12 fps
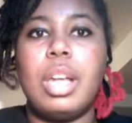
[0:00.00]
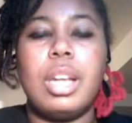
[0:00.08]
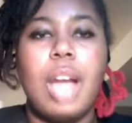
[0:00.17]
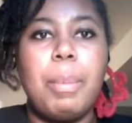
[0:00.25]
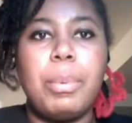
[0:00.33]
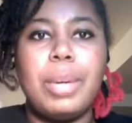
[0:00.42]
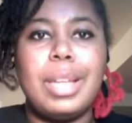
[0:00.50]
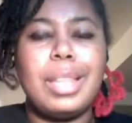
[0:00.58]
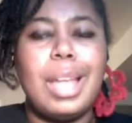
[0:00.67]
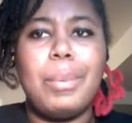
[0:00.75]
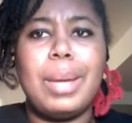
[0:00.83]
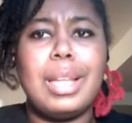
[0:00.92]
and operate
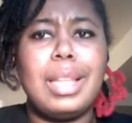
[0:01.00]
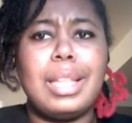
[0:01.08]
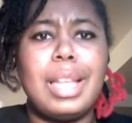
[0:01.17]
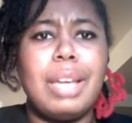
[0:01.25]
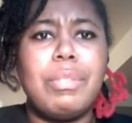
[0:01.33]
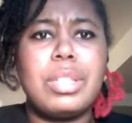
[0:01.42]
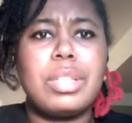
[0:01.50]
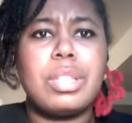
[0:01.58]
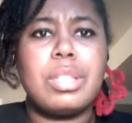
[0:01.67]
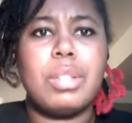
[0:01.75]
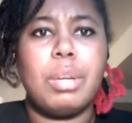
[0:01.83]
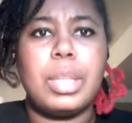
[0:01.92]
that way, like life is
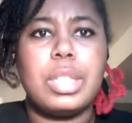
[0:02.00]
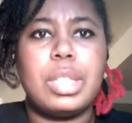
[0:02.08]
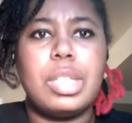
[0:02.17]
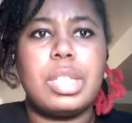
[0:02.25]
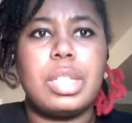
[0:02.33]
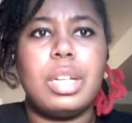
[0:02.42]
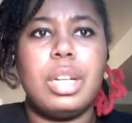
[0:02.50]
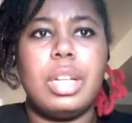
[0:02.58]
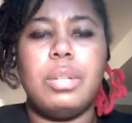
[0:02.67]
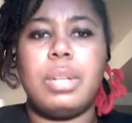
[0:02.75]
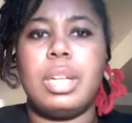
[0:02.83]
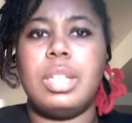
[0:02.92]
just so much easier.
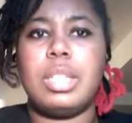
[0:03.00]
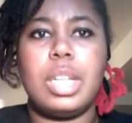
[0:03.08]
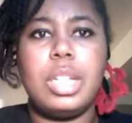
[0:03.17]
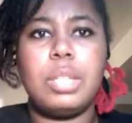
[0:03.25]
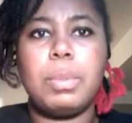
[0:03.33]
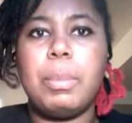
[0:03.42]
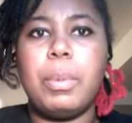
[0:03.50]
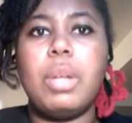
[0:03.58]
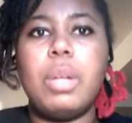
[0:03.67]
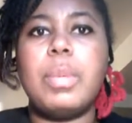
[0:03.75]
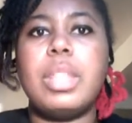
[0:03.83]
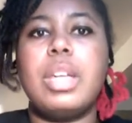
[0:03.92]
And you can teach
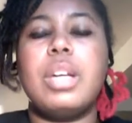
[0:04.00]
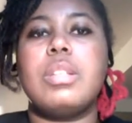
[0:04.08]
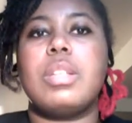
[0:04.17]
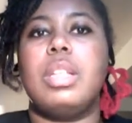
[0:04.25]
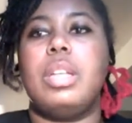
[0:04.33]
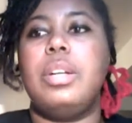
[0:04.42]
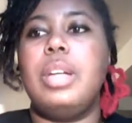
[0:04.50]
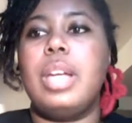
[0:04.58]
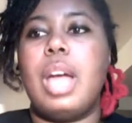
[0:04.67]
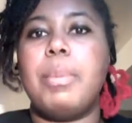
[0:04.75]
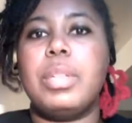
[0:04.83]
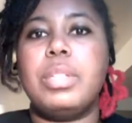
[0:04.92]
people when there's a
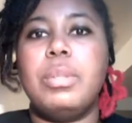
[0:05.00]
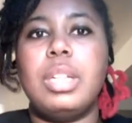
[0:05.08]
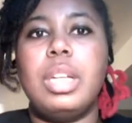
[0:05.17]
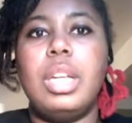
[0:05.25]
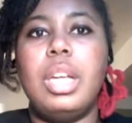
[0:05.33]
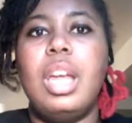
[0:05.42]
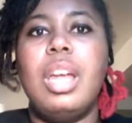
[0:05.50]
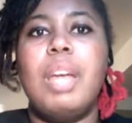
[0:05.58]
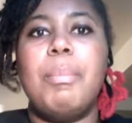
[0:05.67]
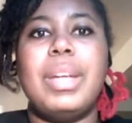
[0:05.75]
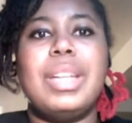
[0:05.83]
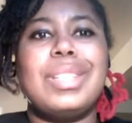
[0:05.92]
learning opportunity,
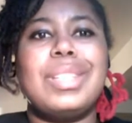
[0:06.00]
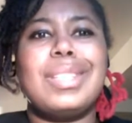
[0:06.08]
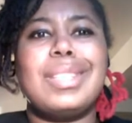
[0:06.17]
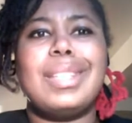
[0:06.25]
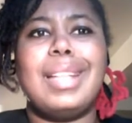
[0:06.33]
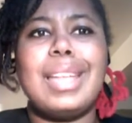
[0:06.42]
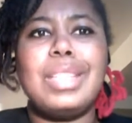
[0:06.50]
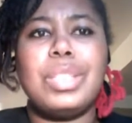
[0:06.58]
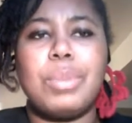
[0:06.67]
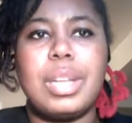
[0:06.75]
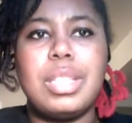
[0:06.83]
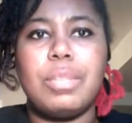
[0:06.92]
but it's just less
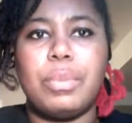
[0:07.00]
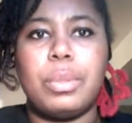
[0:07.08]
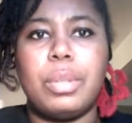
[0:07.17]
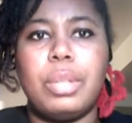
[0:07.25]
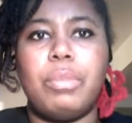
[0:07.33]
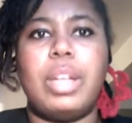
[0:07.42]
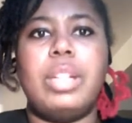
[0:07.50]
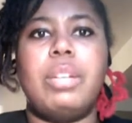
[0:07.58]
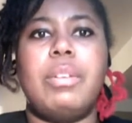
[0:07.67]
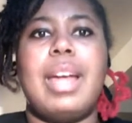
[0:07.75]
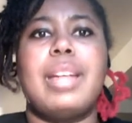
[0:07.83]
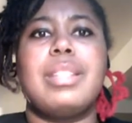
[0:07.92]
stressful than running
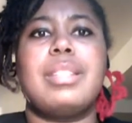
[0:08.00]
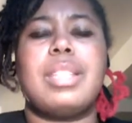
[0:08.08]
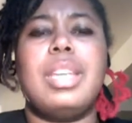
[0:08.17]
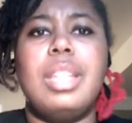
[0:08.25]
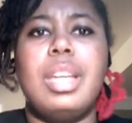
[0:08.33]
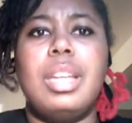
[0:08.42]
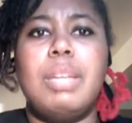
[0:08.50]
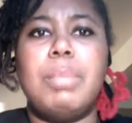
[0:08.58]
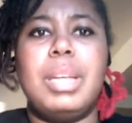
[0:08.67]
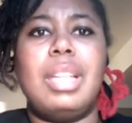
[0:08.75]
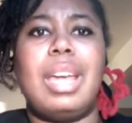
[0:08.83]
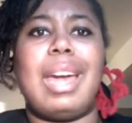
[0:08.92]
around seething and
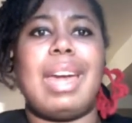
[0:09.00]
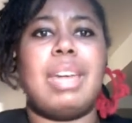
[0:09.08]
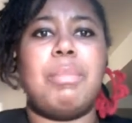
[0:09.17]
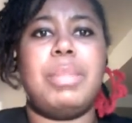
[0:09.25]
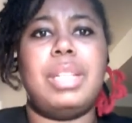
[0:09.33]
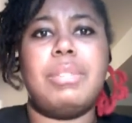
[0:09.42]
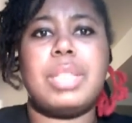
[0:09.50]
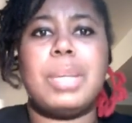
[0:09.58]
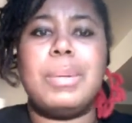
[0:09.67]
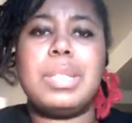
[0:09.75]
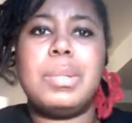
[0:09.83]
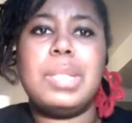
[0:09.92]
being like, I can't believe
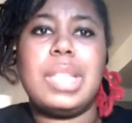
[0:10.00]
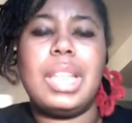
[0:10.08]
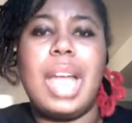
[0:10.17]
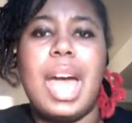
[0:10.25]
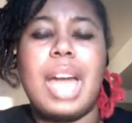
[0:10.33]
so and so said